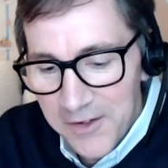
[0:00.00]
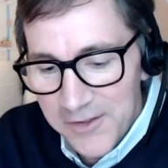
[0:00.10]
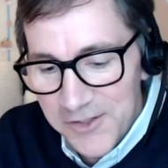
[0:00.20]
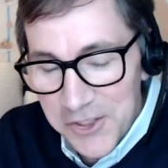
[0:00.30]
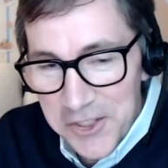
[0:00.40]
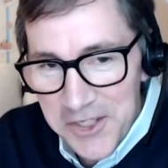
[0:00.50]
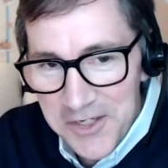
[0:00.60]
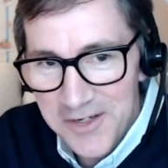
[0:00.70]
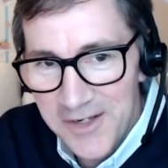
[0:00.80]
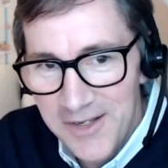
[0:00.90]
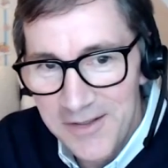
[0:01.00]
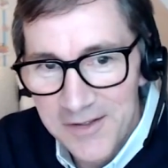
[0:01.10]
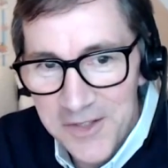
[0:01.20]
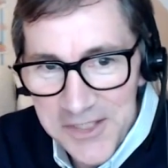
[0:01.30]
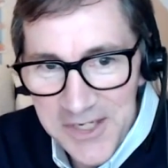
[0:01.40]
and Gillian
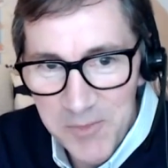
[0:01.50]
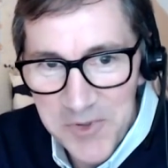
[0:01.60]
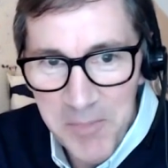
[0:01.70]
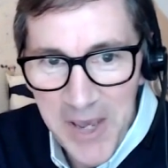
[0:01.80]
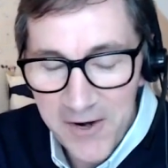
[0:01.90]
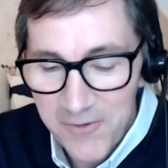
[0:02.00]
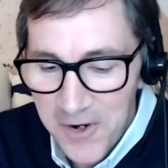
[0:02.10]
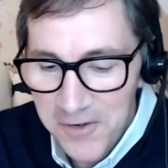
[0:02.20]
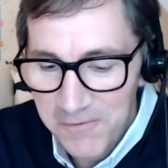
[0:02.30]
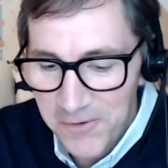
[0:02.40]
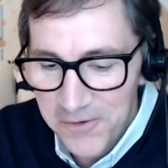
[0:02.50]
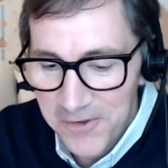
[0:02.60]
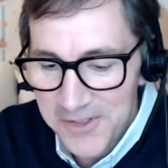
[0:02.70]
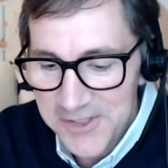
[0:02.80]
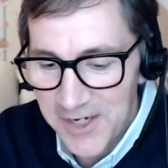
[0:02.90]
and the team in the background for
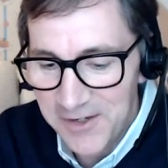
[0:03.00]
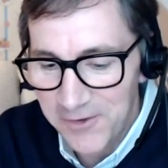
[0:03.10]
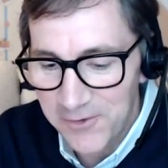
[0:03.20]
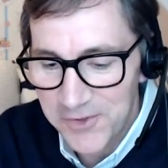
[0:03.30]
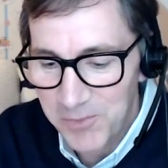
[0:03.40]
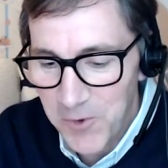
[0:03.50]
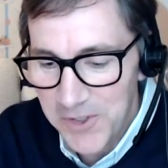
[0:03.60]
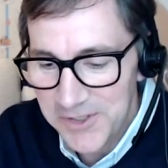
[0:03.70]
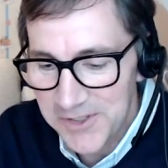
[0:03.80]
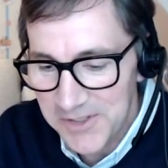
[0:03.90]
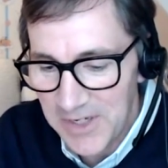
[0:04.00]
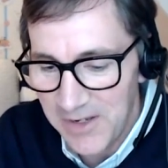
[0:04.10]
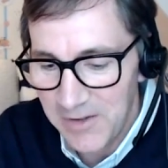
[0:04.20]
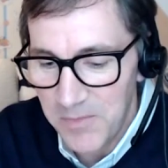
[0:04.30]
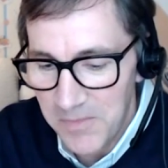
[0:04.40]
their technical support
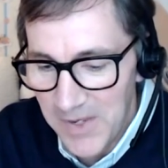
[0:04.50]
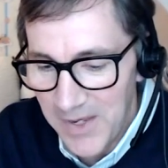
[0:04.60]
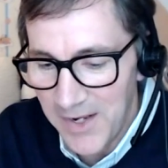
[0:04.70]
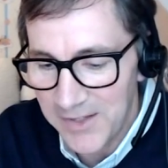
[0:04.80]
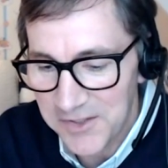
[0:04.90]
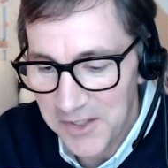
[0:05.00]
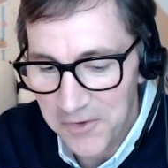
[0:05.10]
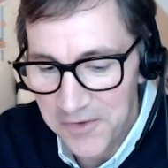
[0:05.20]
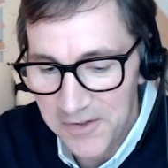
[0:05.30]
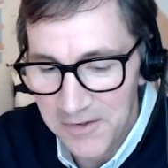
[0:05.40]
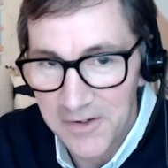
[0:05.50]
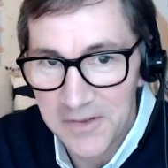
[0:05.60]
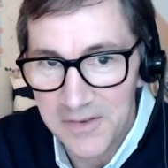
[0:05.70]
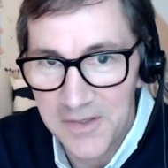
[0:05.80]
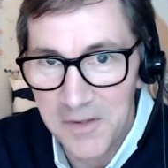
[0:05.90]
at Accidental Theatre
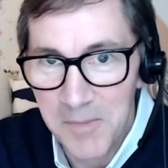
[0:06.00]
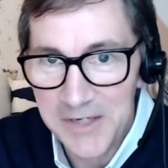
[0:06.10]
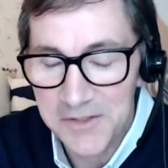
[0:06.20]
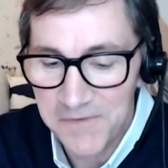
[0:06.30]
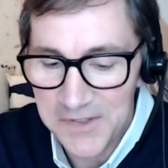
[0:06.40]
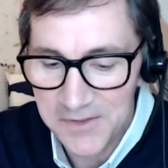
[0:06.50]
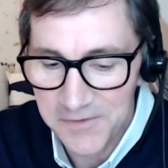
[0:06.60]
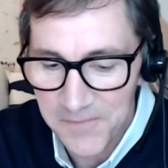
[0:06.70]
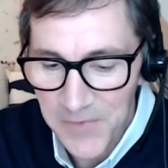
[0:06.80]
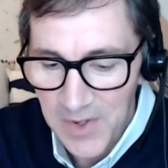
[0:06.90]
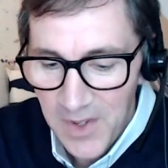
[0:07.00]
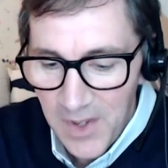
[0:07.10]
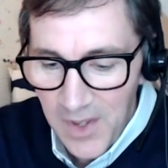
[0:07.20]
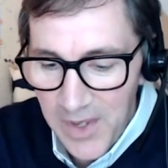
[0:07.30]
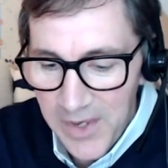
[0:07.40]
and the Imagine Festival.
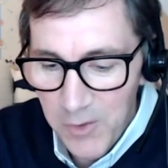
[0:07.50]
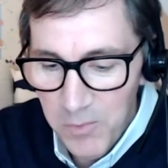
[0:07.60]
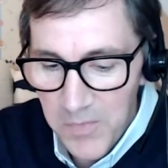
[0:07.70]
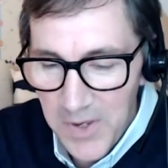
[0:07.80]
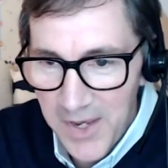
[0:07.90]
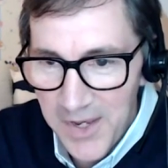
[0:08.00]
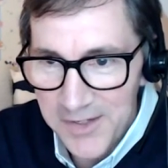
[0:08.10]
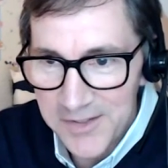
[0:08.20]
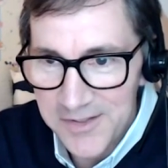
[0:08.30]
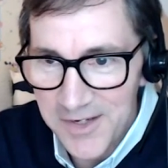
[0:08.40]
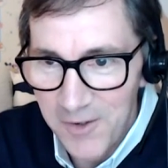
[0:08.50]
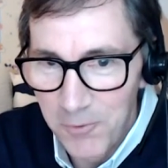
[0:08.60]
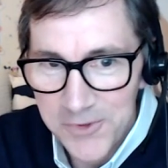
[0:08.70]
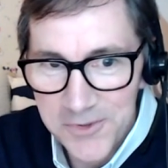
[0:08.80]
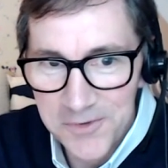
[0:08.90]
And I
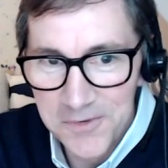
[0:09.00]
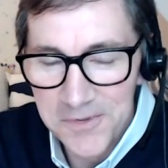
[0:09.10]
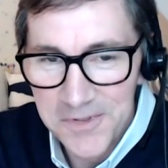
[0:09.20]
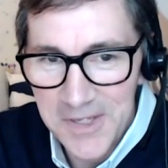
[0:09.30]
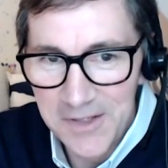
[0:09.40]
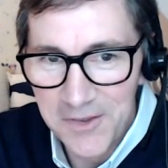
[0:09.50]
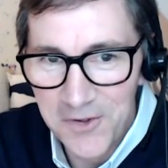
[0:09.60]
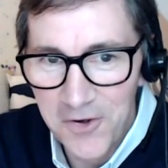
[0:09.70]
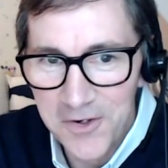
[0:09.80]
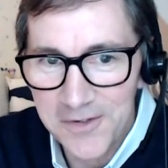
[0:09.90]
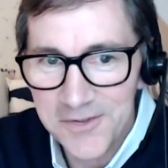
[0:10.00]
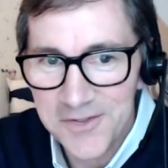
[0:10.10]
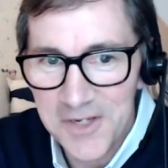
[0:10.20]
want to thank the audience